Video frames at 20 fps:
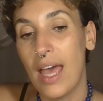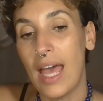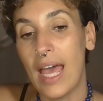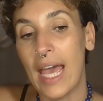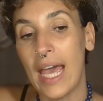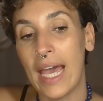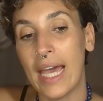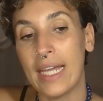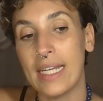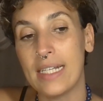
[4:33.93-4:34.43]

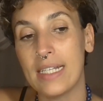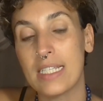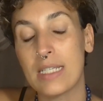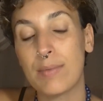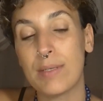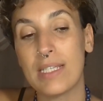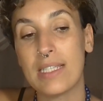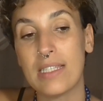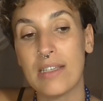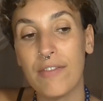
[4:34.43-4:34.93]
and
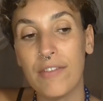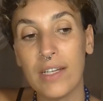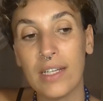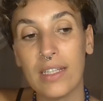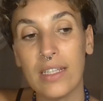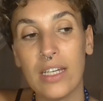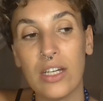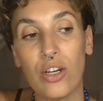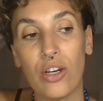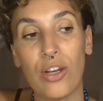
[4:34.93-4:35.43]

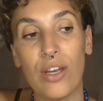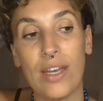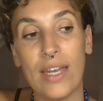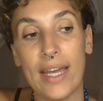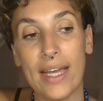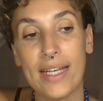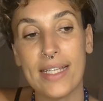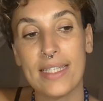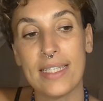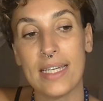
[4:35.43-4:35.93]
specifically
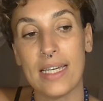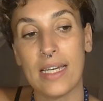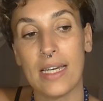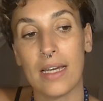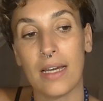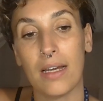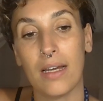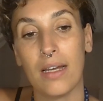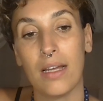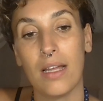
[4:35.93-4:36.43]

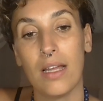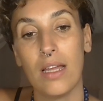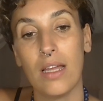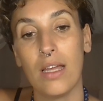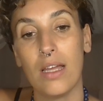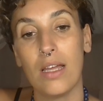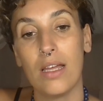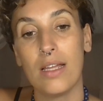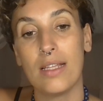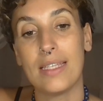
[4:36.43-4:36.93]
connecting,
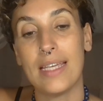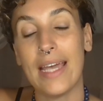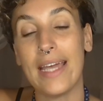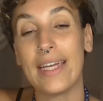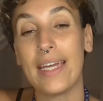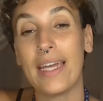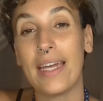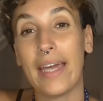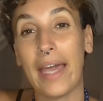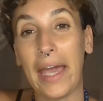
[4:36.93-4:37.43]

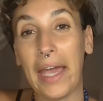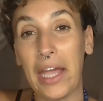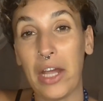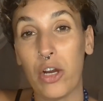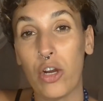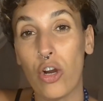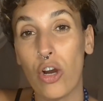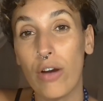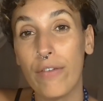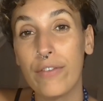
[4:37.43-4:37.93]
taking
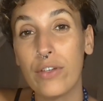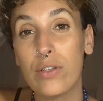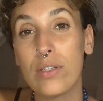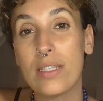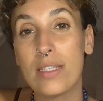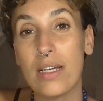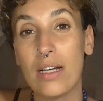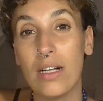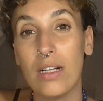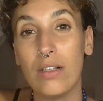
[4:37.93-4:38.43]
care of
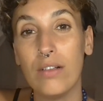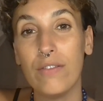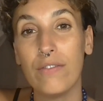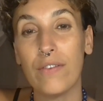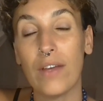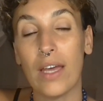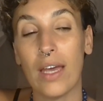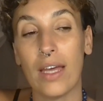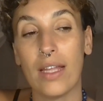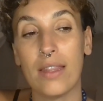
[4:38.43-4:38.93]
yourself.
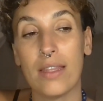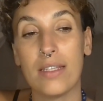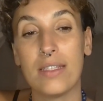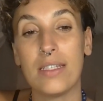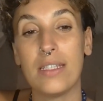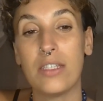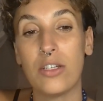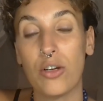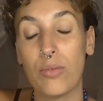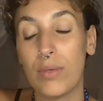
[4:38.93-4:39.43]
And the
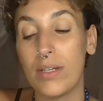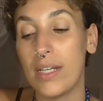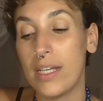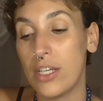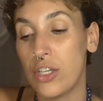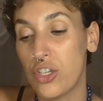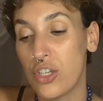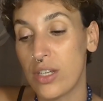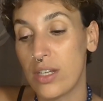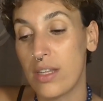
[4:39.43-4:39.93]

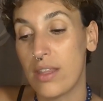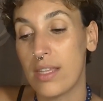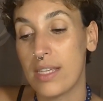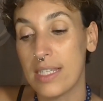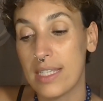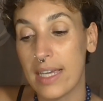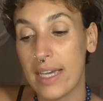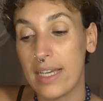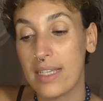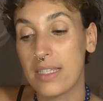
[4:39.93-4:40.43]
determination in
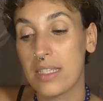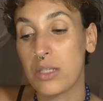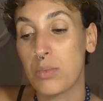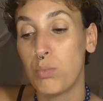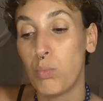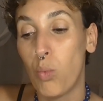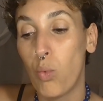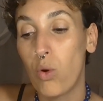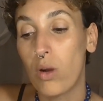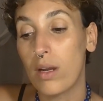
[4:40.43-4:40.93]
this case is
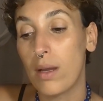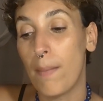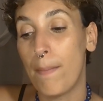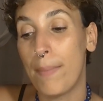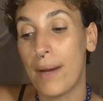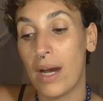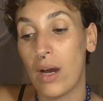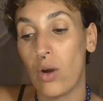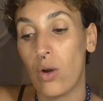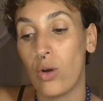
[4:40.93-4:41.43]
more
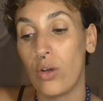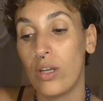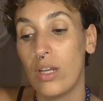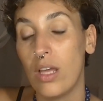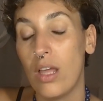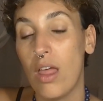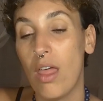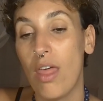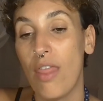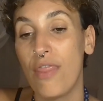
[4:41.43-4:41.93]
about
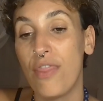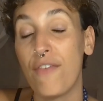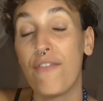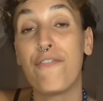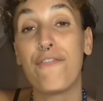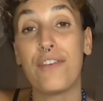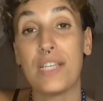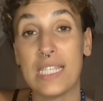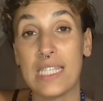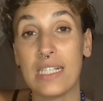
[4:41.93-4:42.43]
the
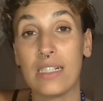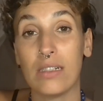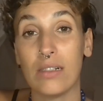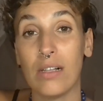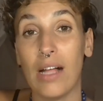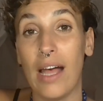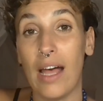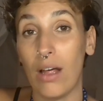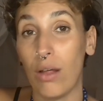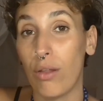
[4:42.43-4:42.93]

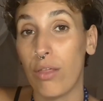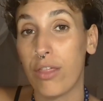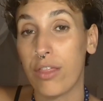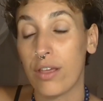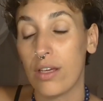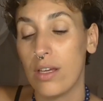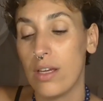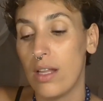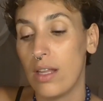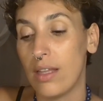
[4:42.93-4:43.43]
physical health,
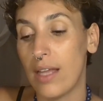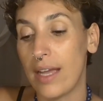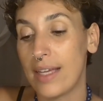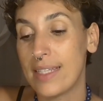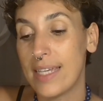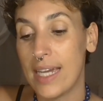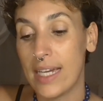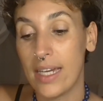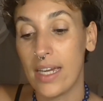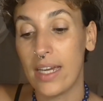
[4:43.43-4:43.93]
like
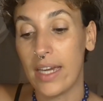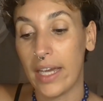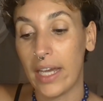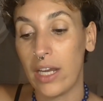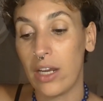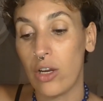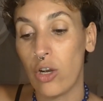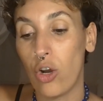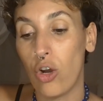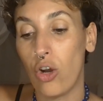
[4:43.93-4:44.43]
taking
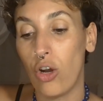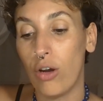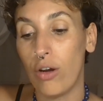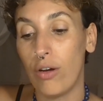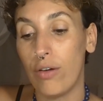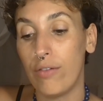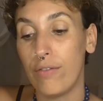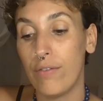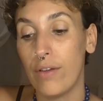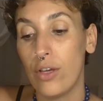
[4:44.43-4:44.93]
care
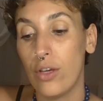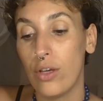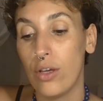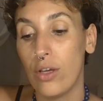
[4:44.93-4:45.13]
of